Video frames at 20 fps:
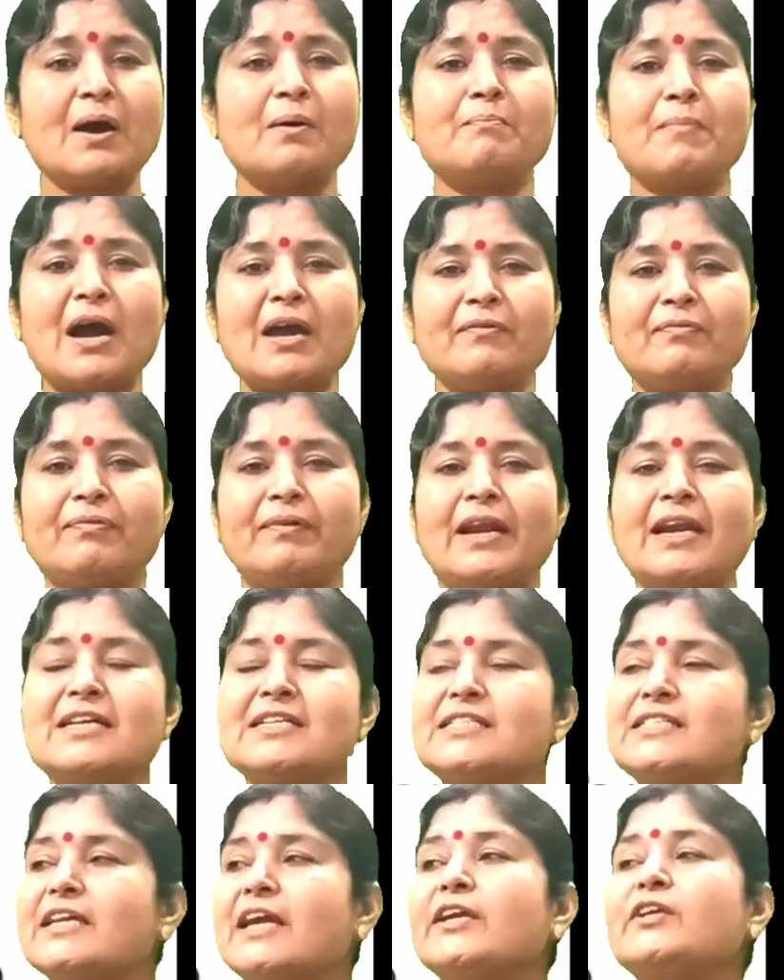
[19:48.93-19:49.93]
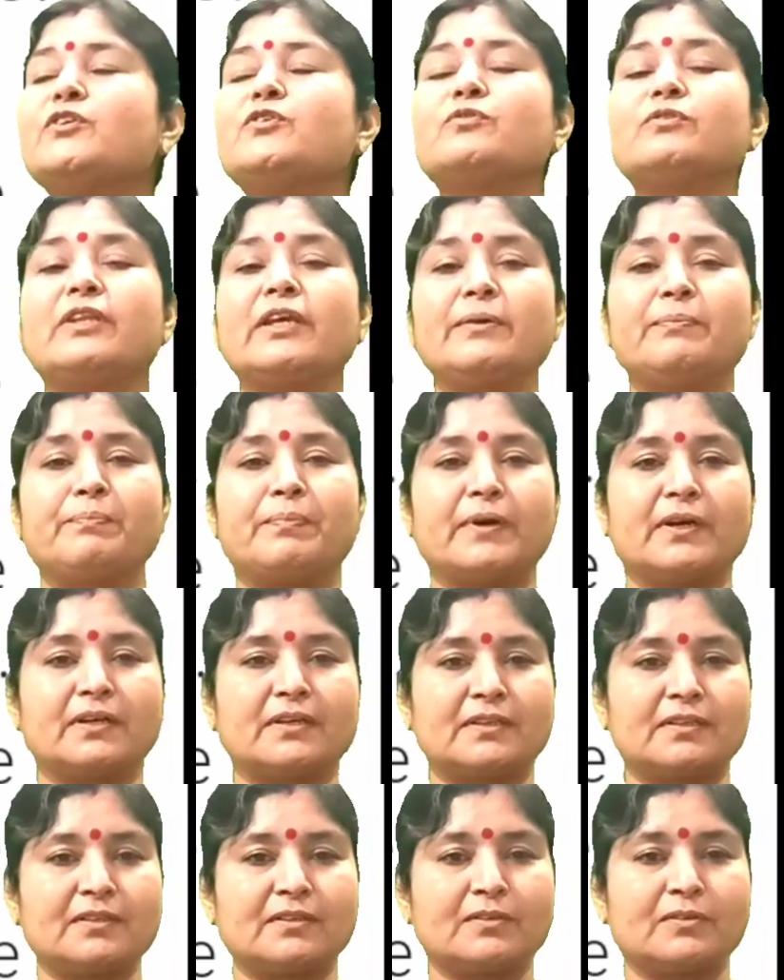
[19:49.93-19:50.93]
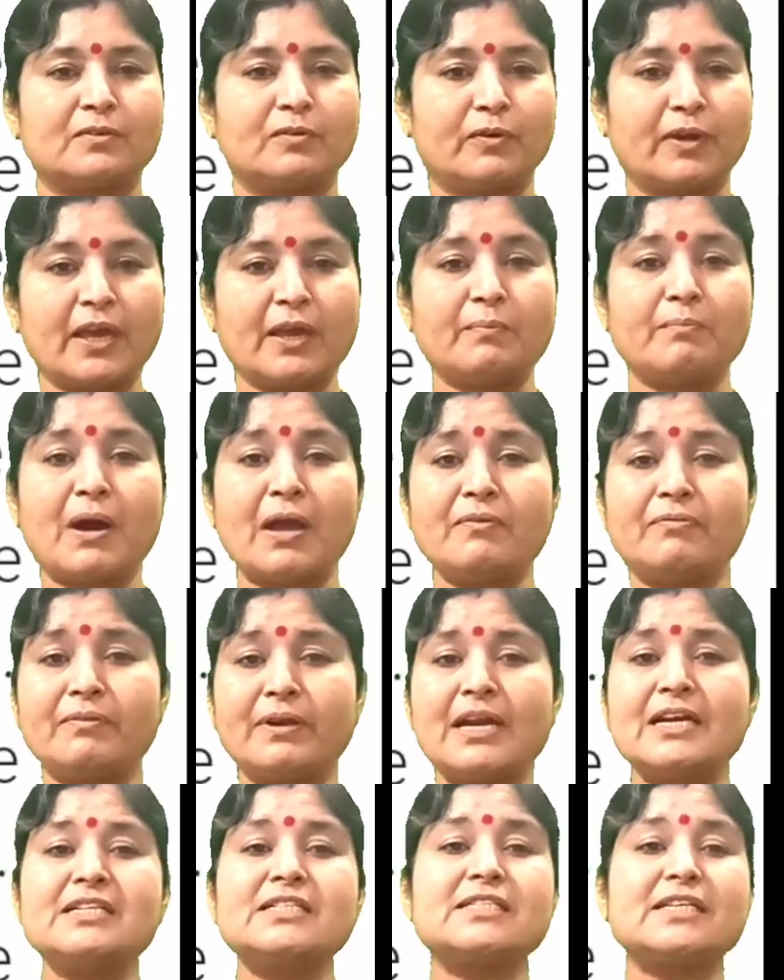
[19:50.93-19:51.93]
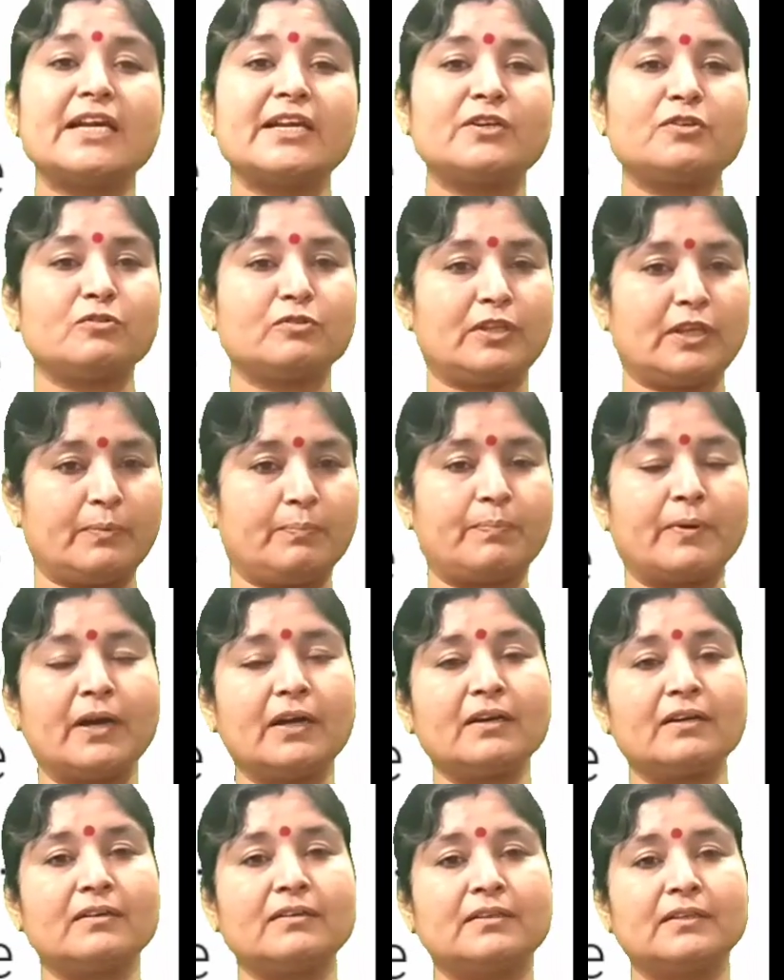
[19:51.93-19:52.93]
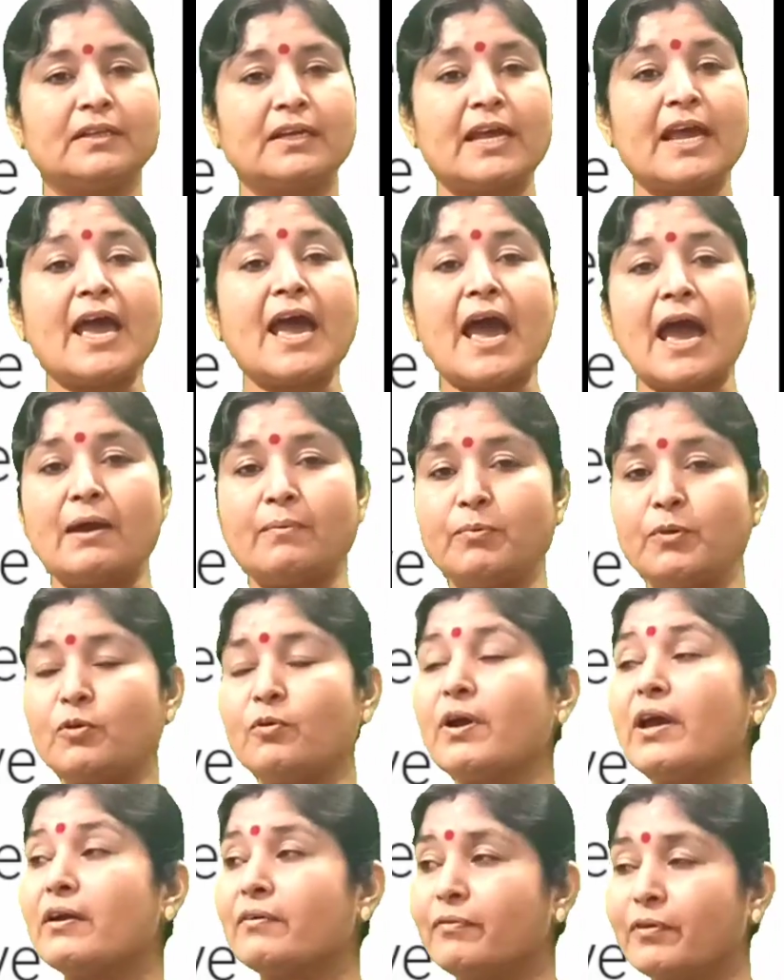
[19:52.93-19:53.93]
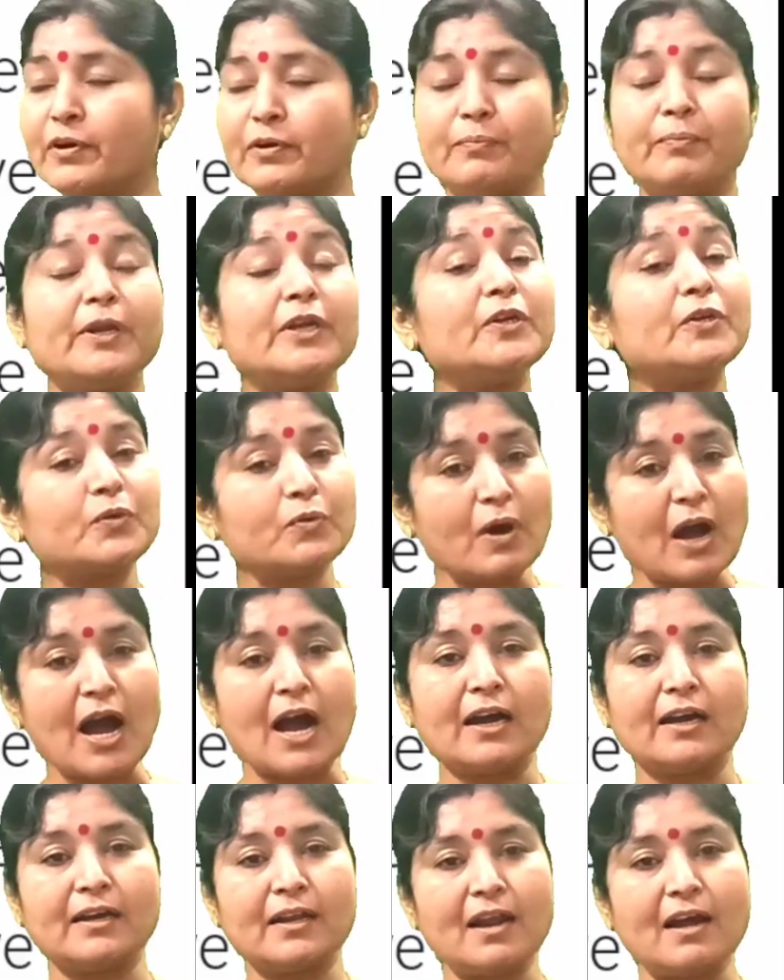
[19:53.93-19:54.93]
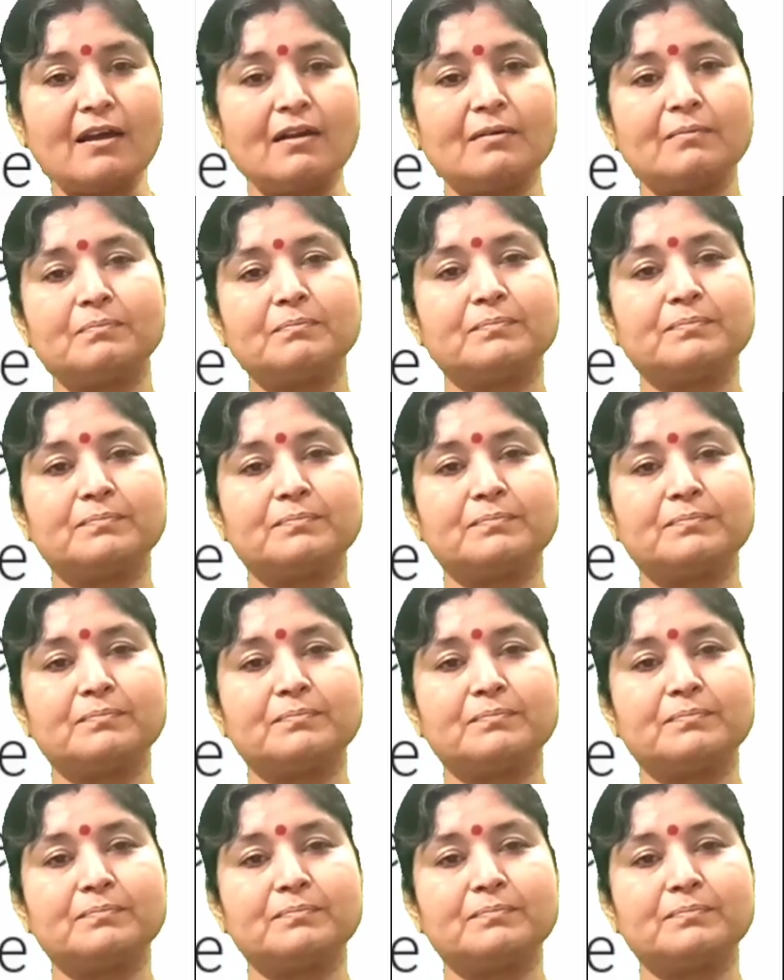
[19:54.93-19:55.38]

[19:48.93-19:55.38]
My friend said to Deepak, okay, my friend said to Deepak, have you ever been to Agra?